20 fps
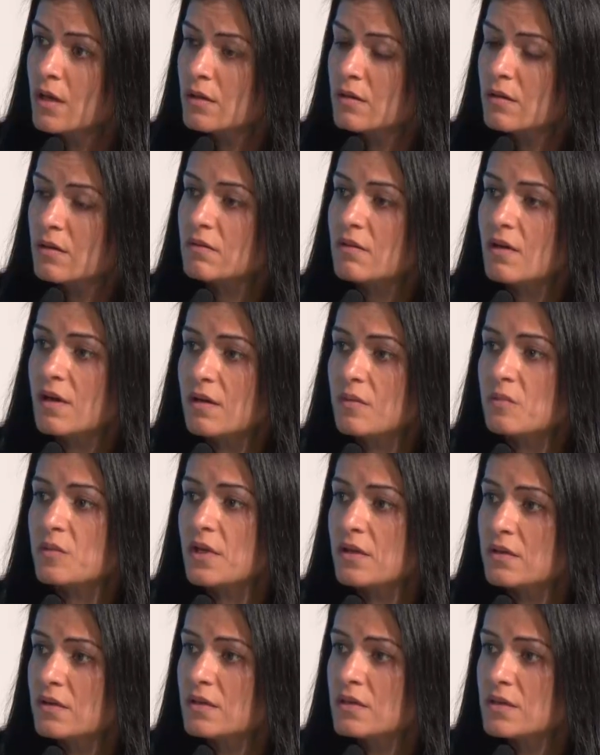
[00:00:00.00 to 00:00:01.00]
the time
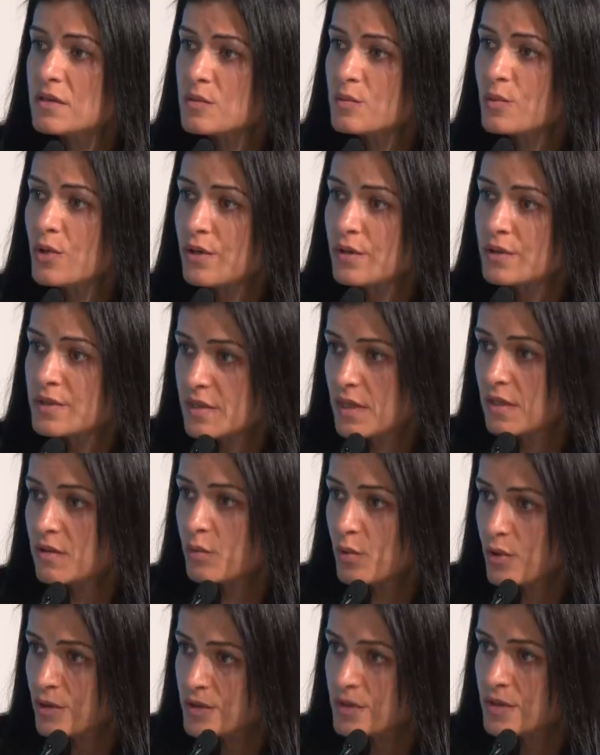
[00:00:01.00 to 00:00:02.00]
that these
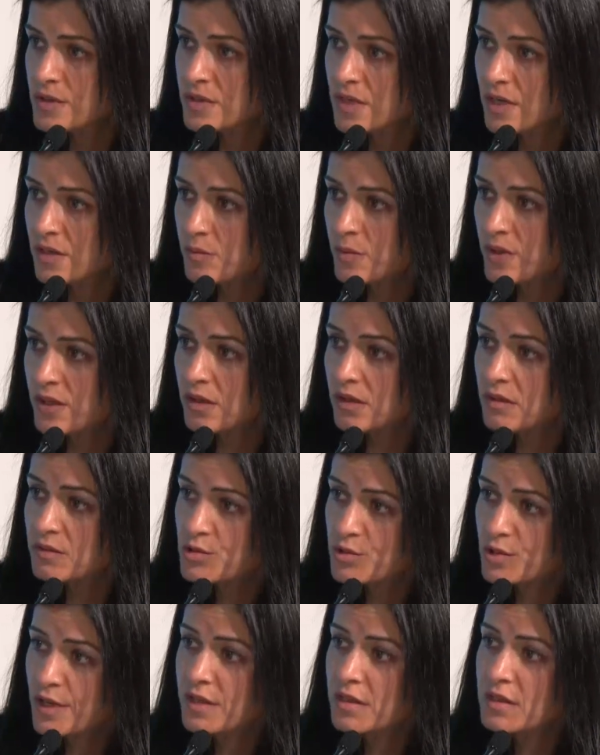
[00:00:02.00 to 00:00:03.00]
sandboxes are being
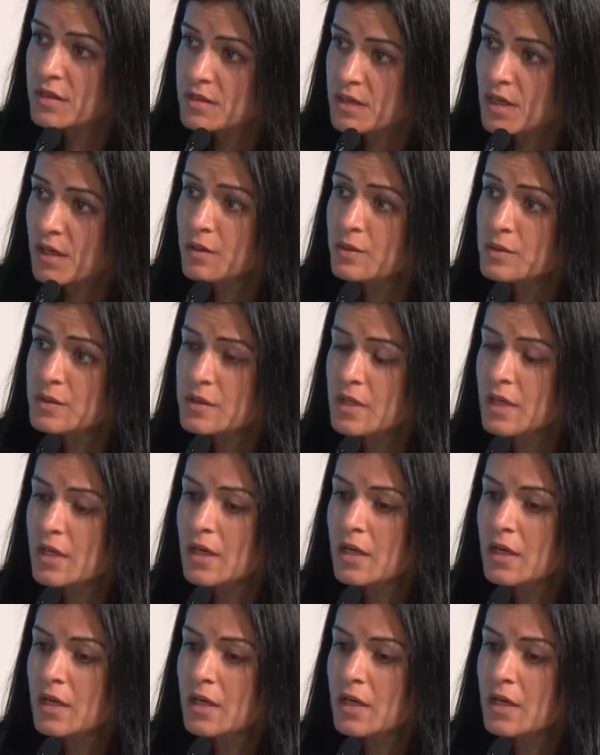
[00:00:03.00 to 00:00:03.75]
trialed out,